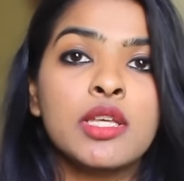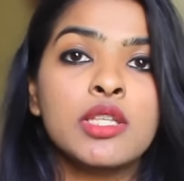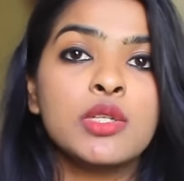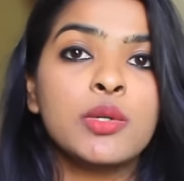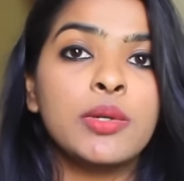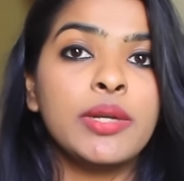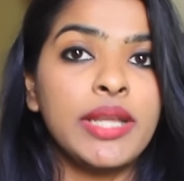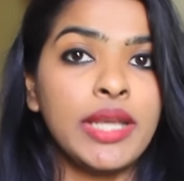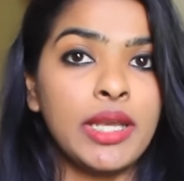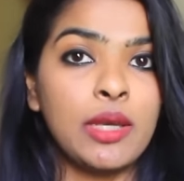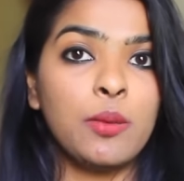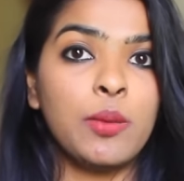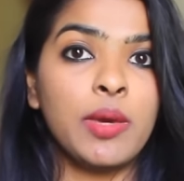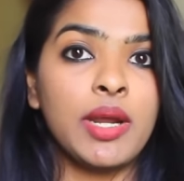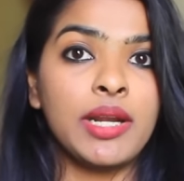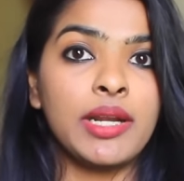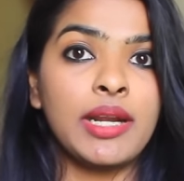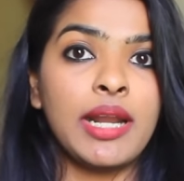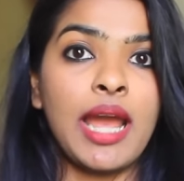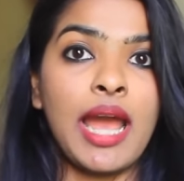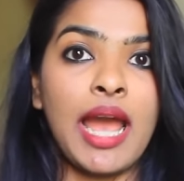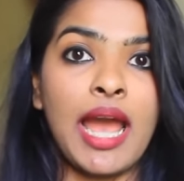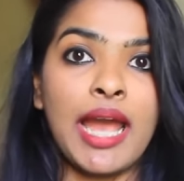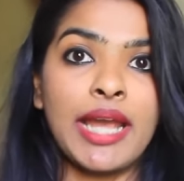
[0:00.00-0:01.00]
So day
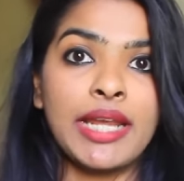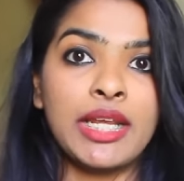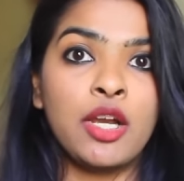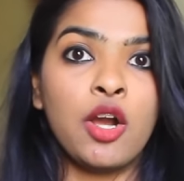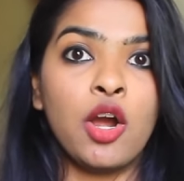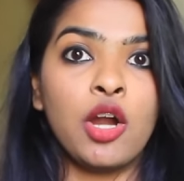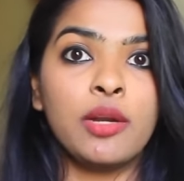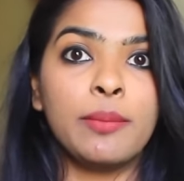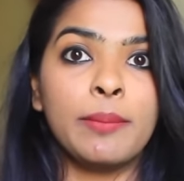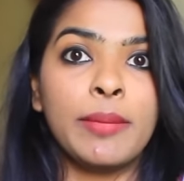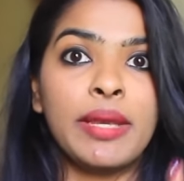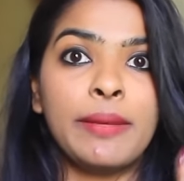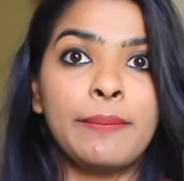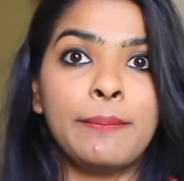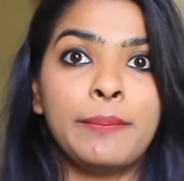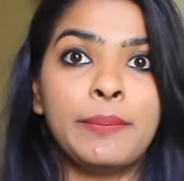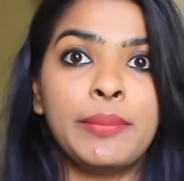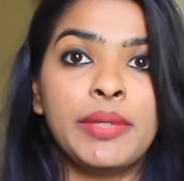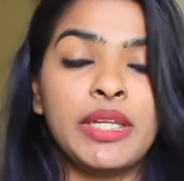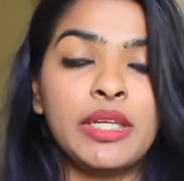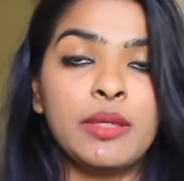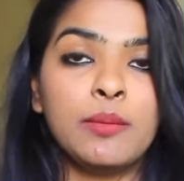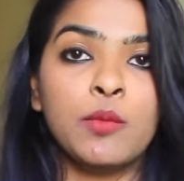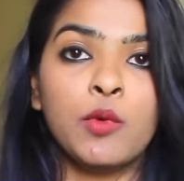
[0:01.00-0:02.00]
one, I got my
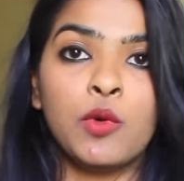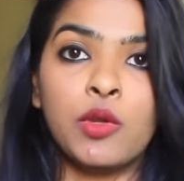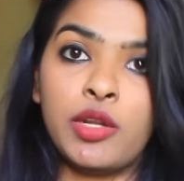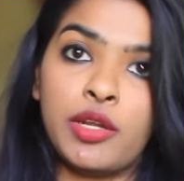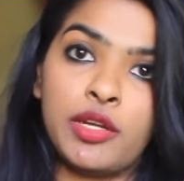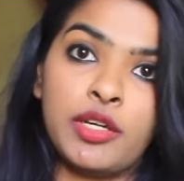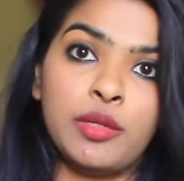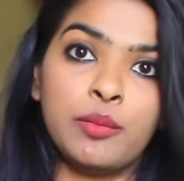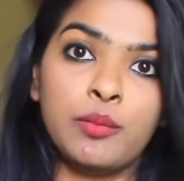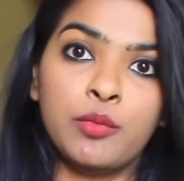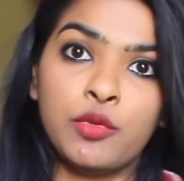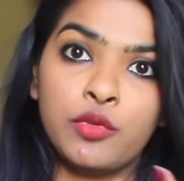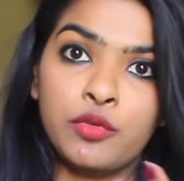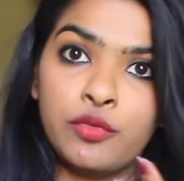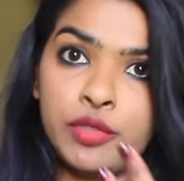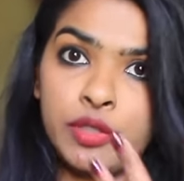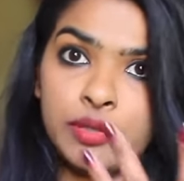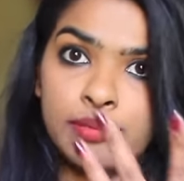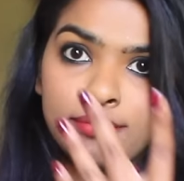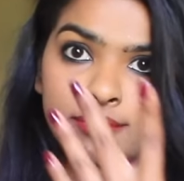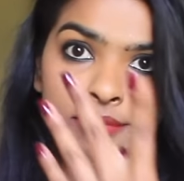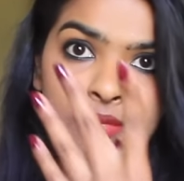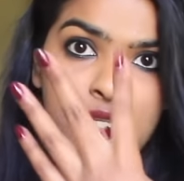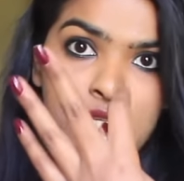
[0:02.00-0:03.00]
premolar
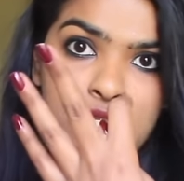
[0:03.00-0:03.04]
removed.